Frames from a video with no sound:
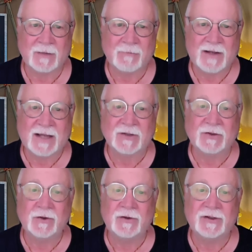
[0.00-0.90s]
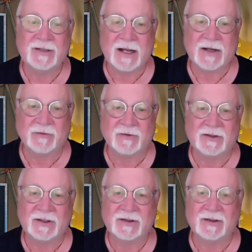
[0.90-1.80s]
Make that two sets of
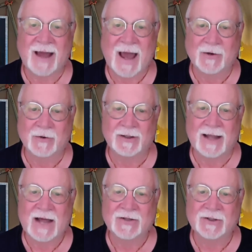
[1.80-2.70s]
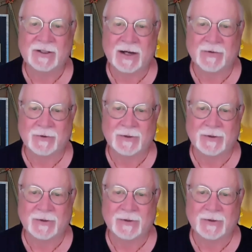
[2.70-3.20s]
6 ladders lashed together